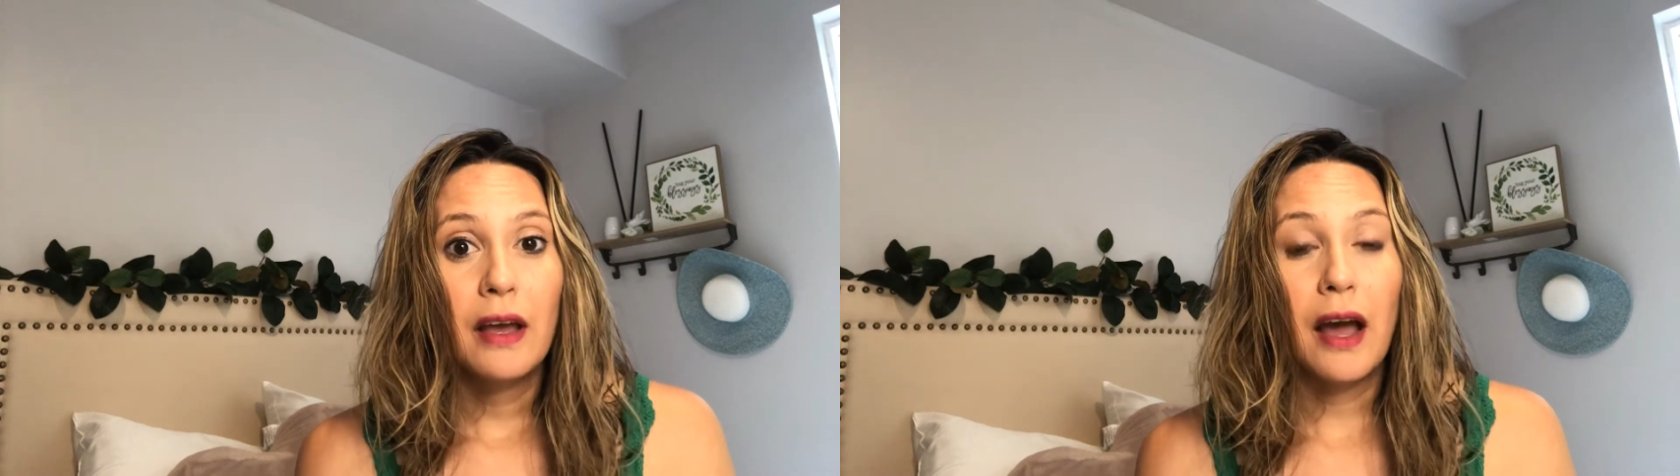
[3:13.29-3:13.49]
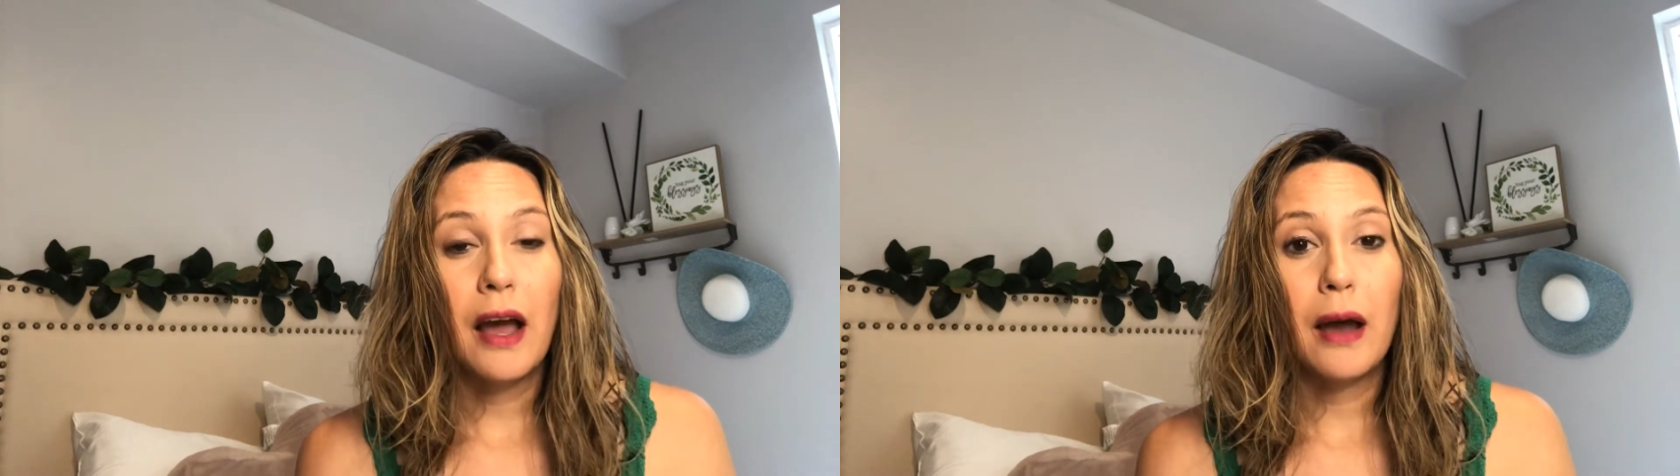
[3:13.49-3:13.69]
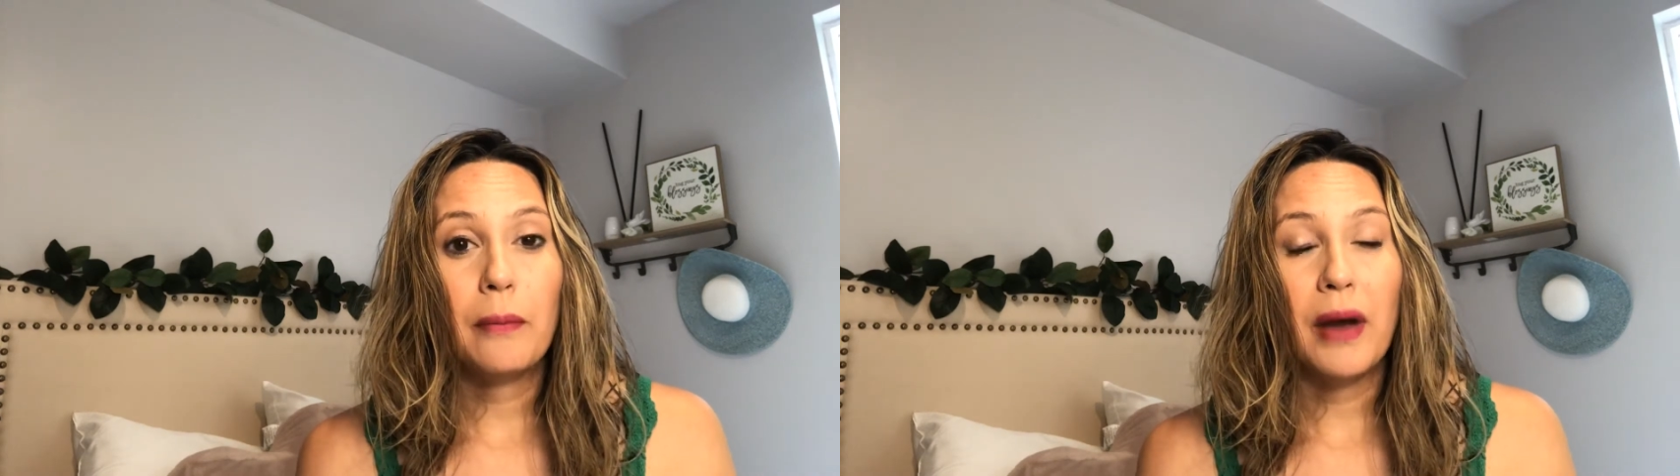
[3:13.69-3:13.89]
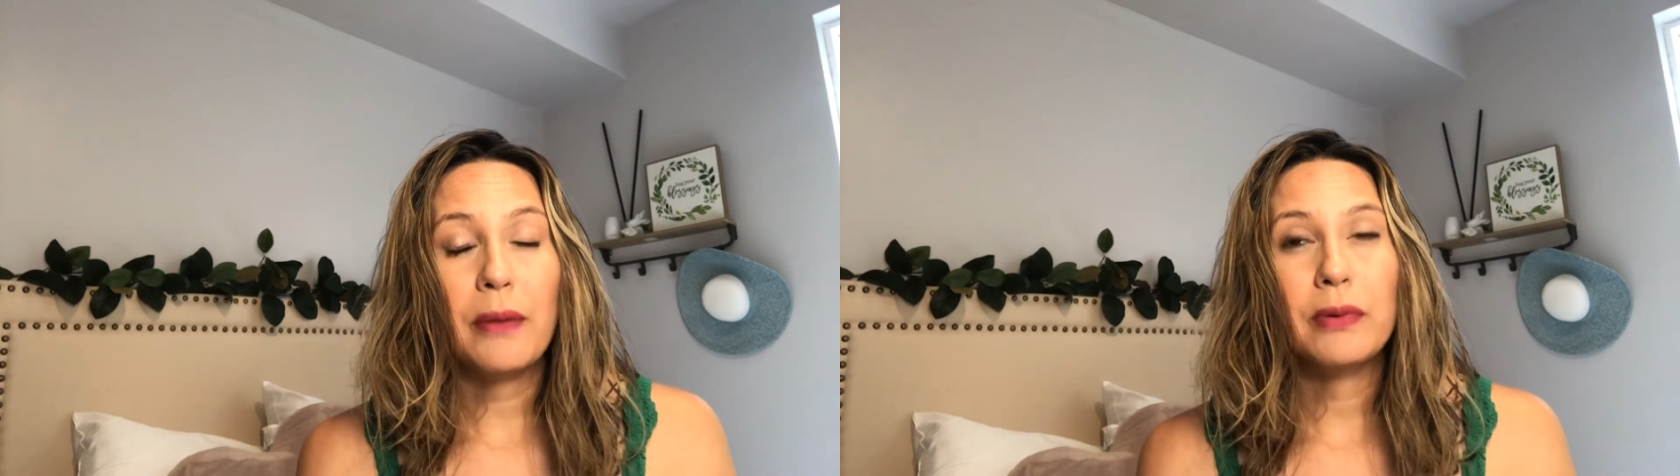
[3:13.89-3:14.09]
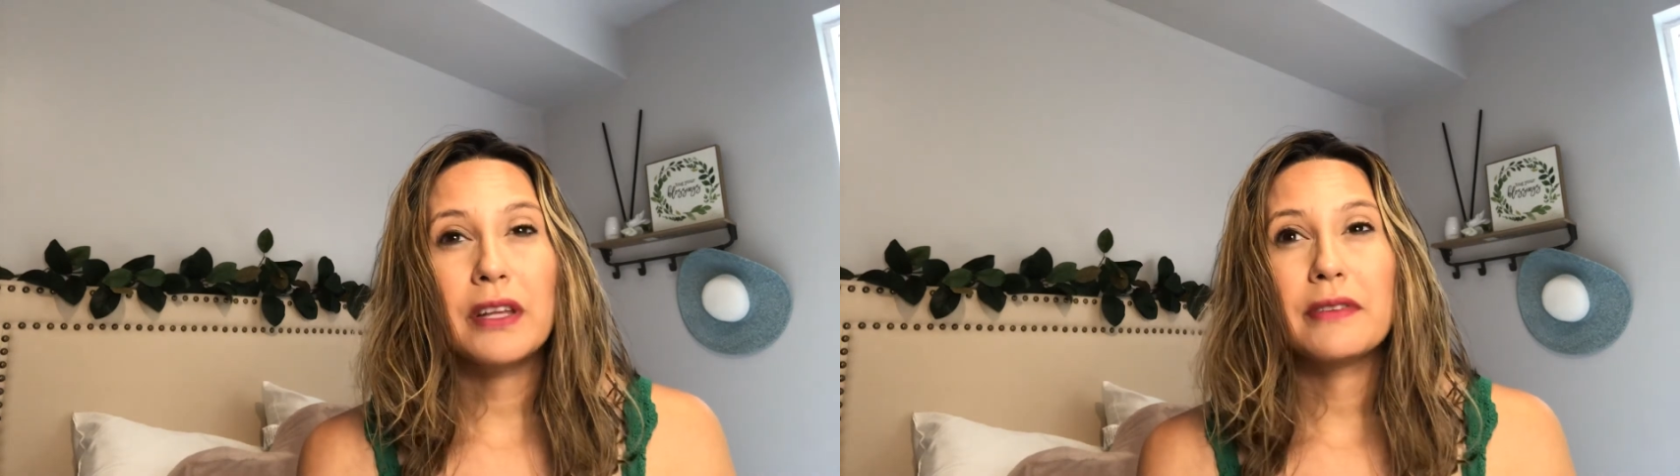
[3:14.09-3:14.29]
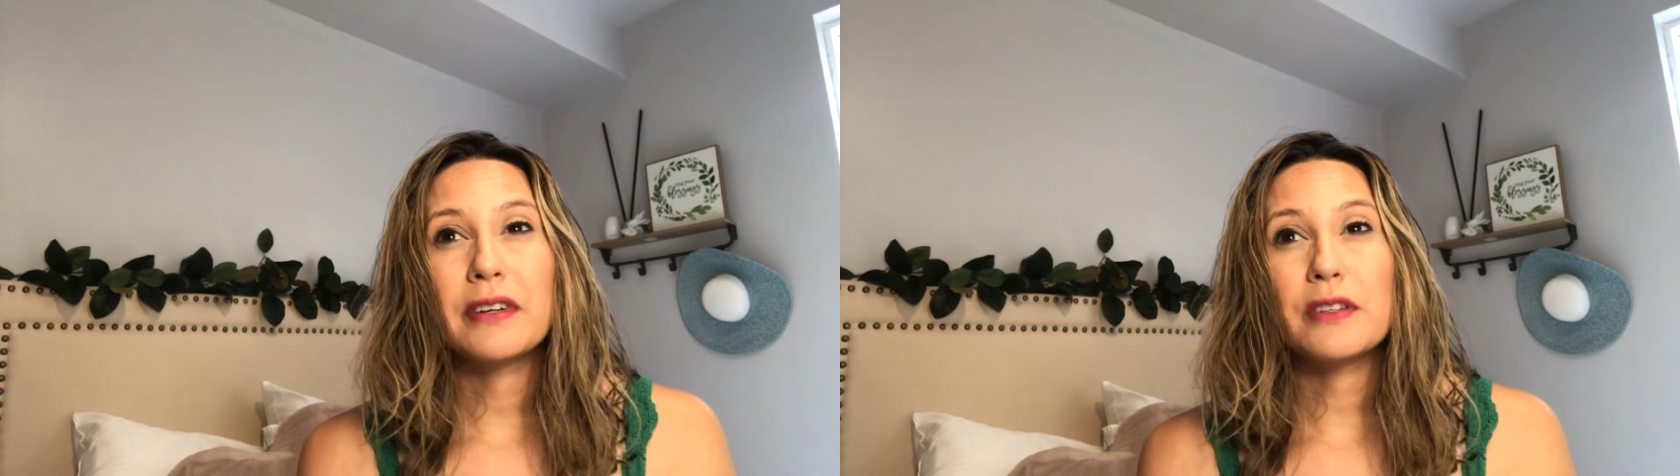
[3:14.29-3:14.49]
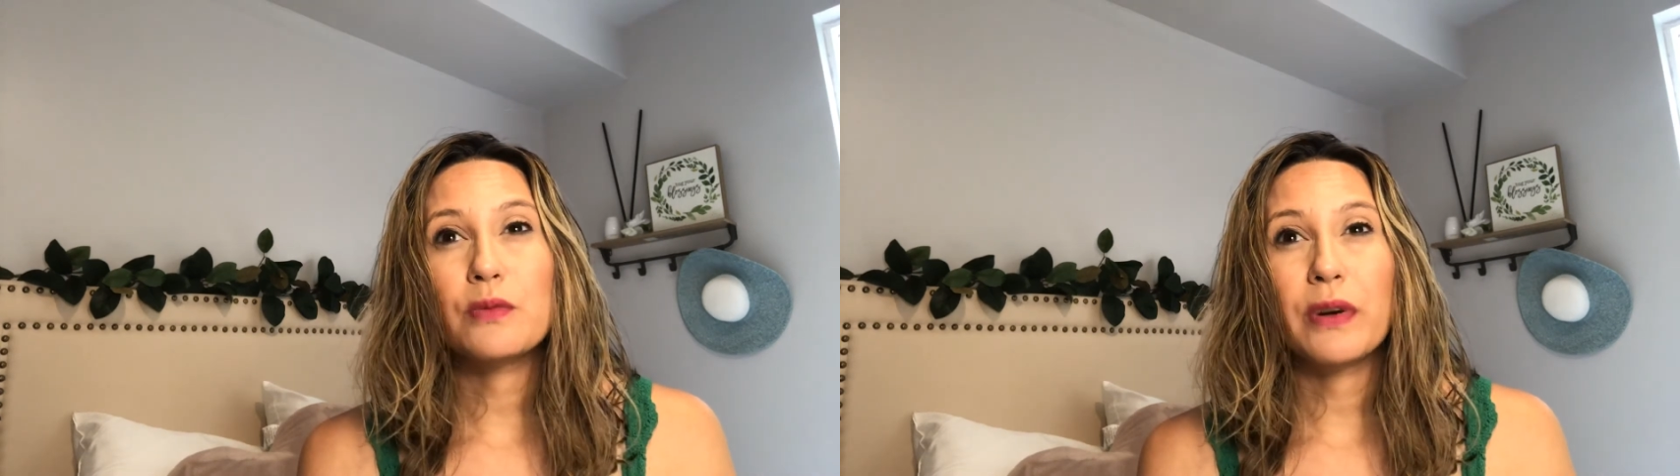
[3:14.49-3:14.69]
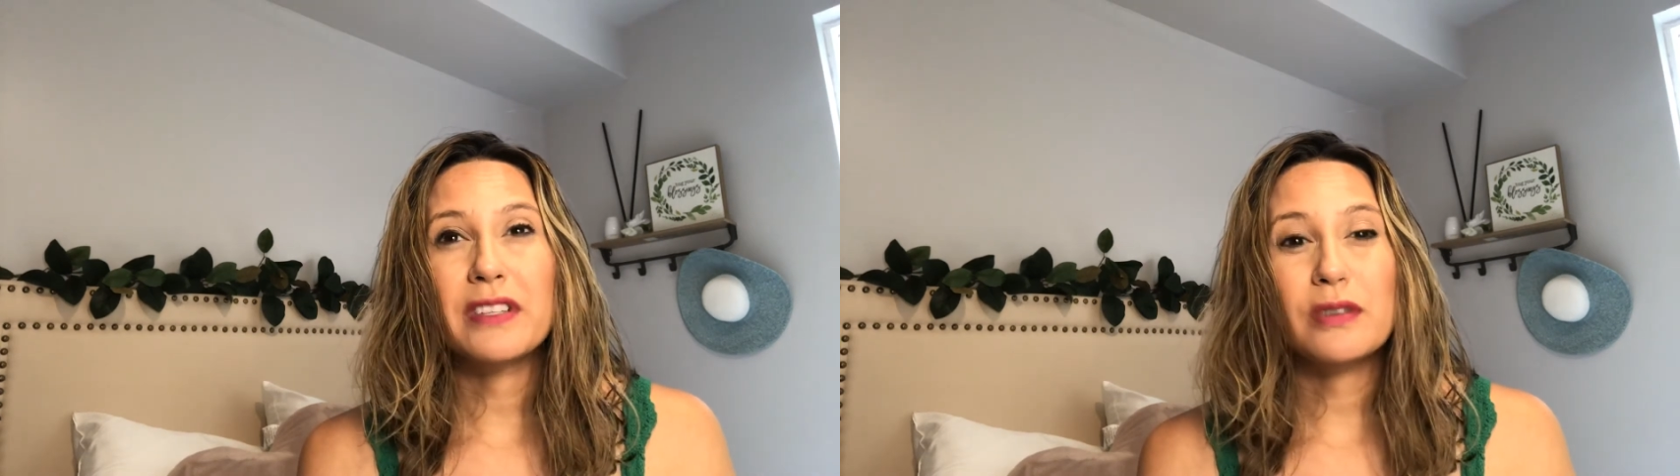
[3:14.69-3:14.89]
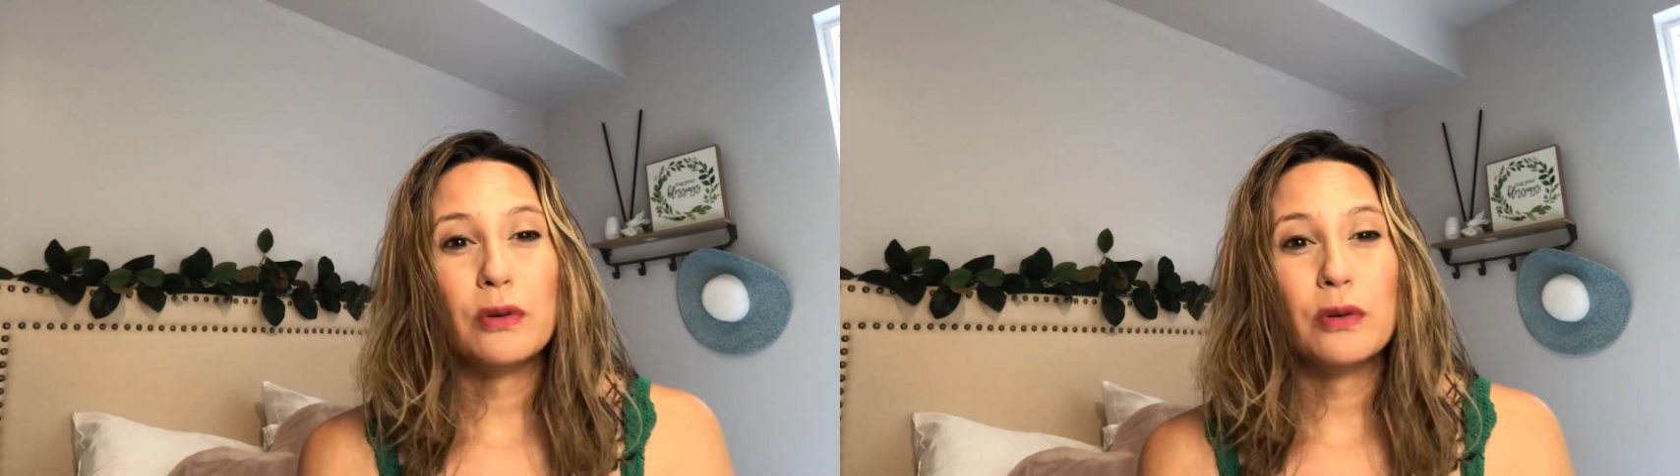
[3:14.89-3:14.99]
I believe there is one is